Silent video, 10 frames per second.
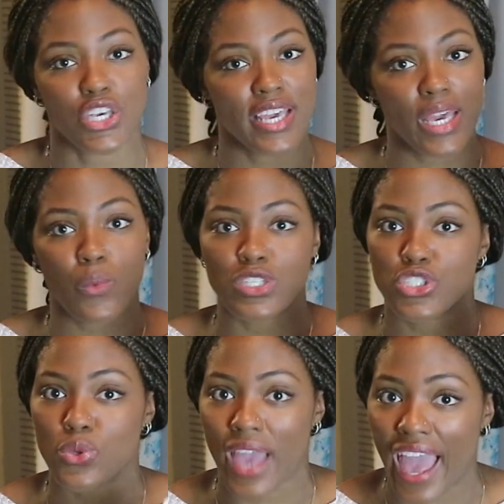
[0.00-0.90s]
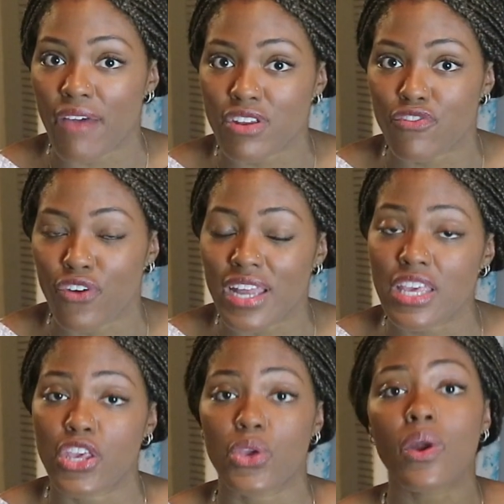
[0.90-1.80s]
You get what you have in front
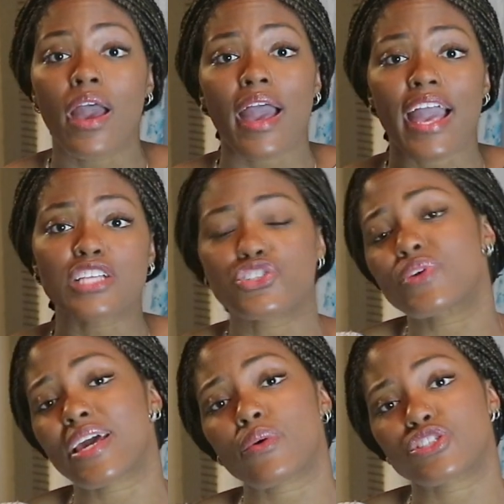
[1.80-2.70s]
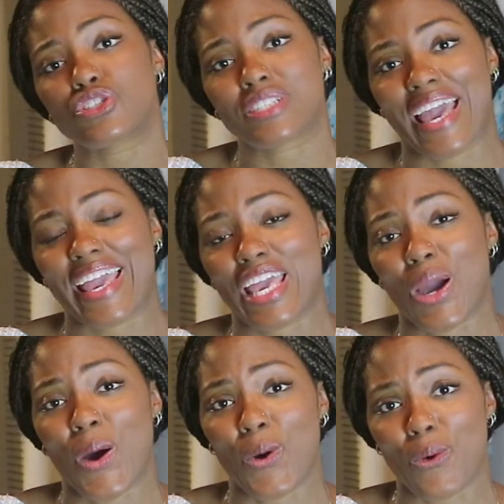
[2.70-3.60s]
of you and you get what you're
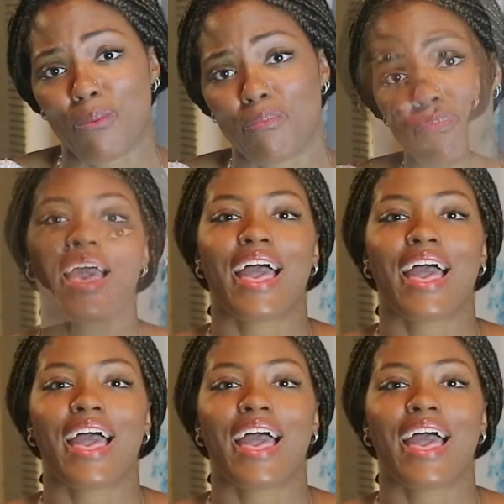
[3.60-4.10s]
taking home.